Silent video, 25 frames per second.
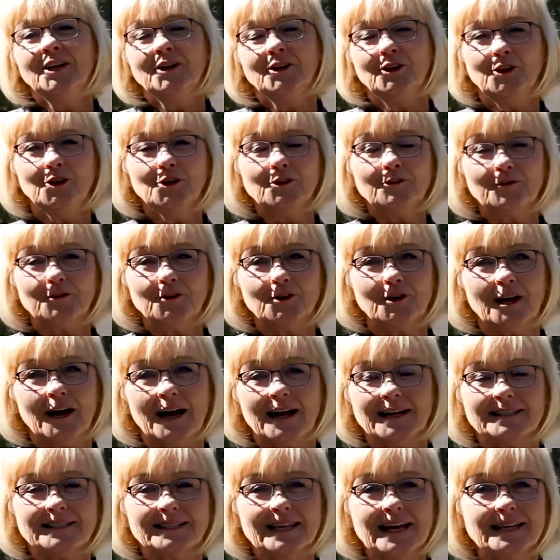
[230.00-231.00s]
Youth for
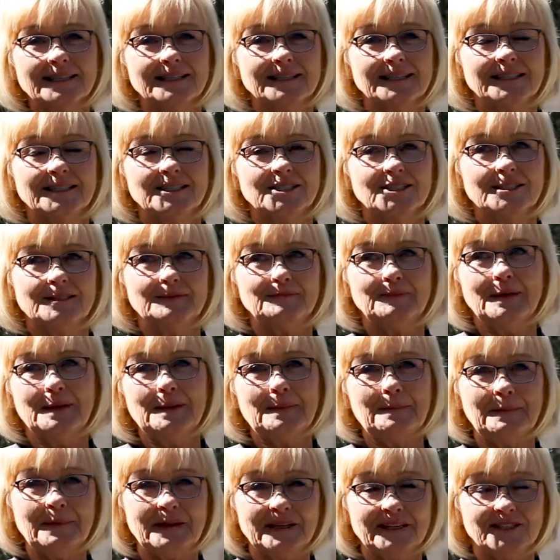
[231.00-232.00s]
Christ hasn't just been
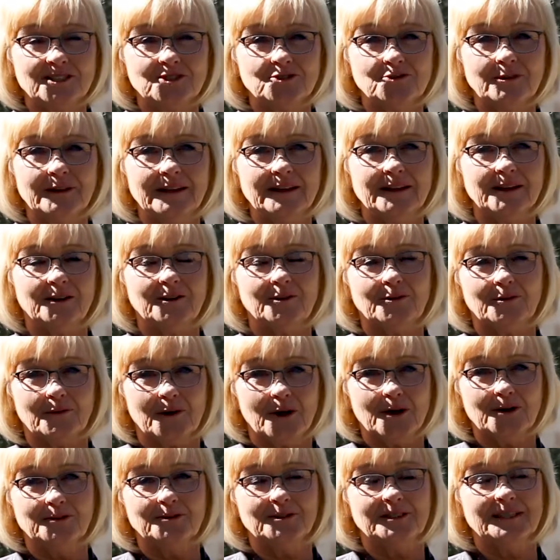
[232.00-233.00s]
a ministry that
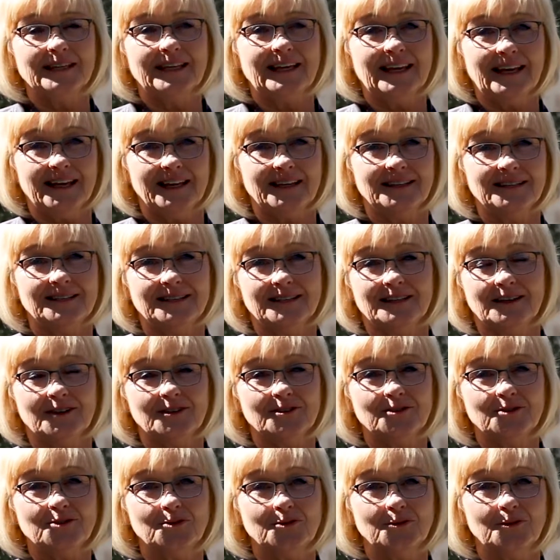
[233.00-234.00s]
grows the kids in our
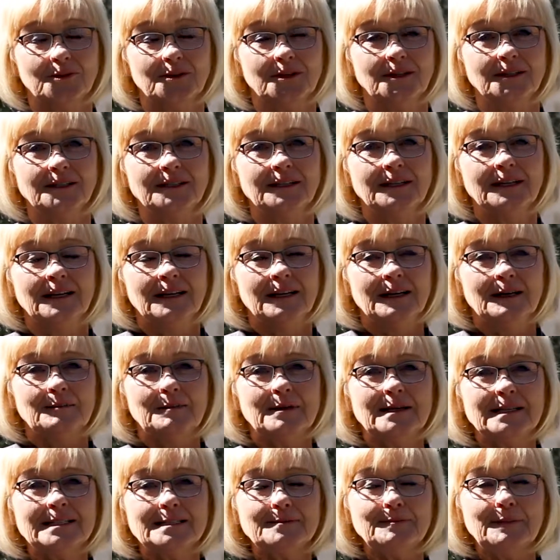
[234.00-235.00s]
school,
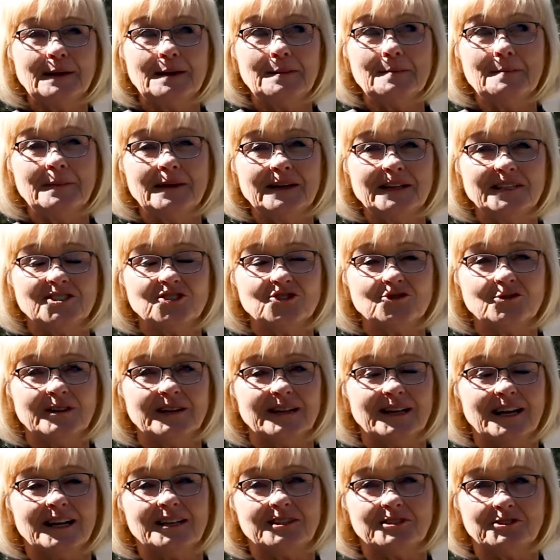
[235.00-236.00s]
but it's been a ministry
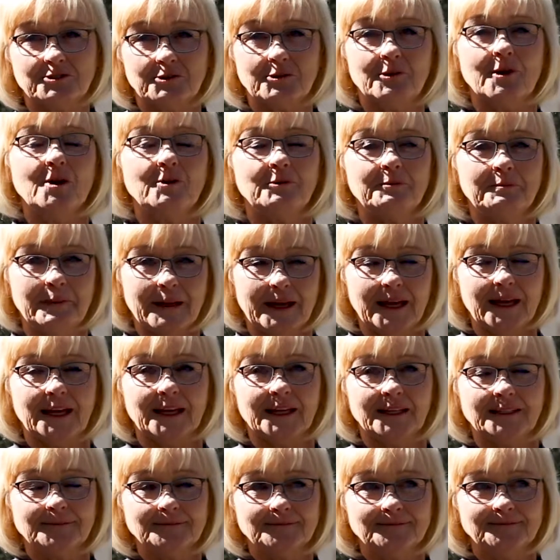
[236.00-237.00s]
that has grown me.